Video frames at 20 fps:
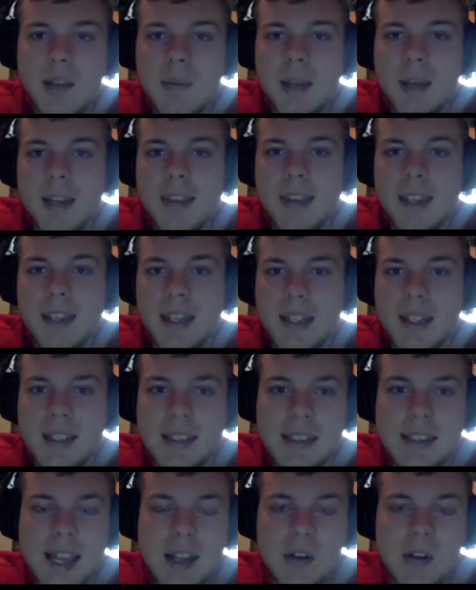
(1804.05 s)
My thing is,
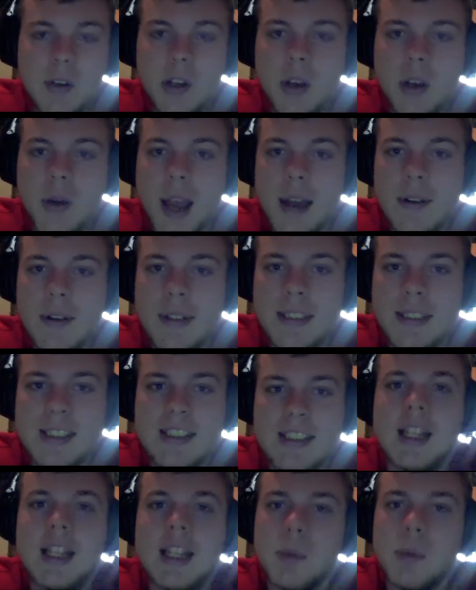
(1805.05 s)
I don't know how it's
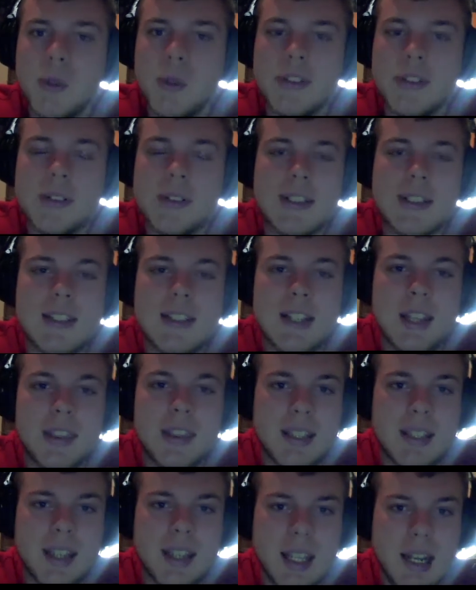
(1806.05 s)
stable, so it's
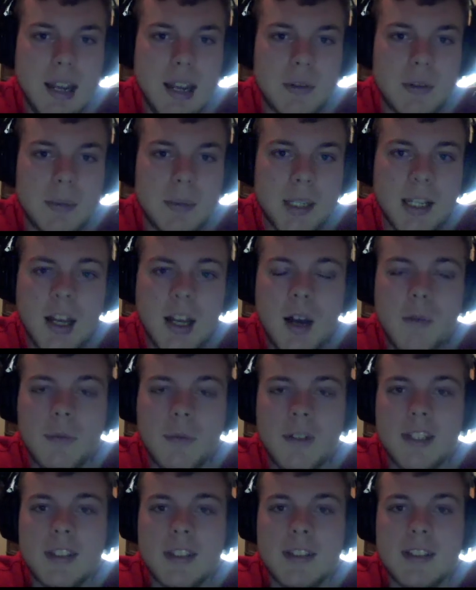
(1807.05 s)
nothing that I would be
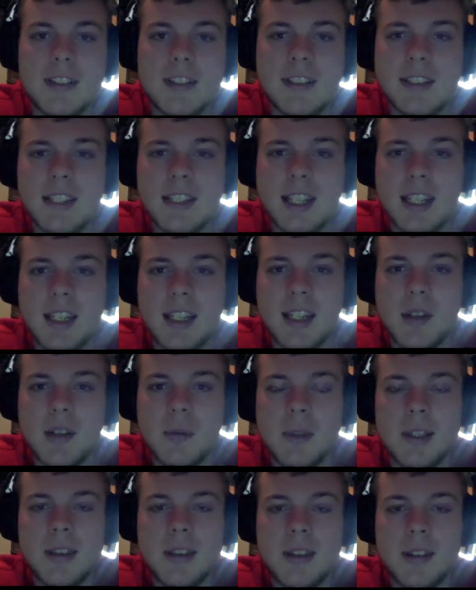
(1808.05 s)
confident sticking
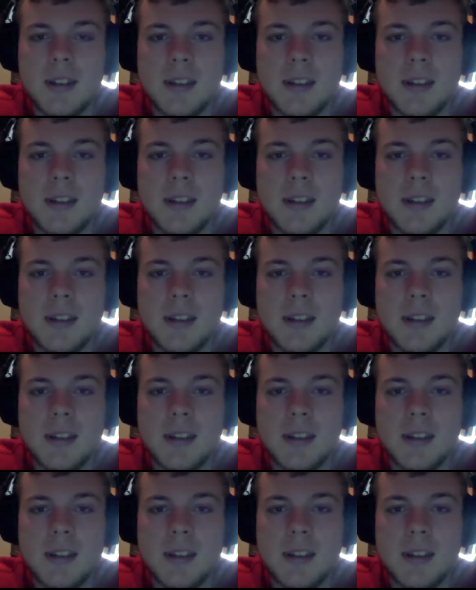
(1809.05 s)
with.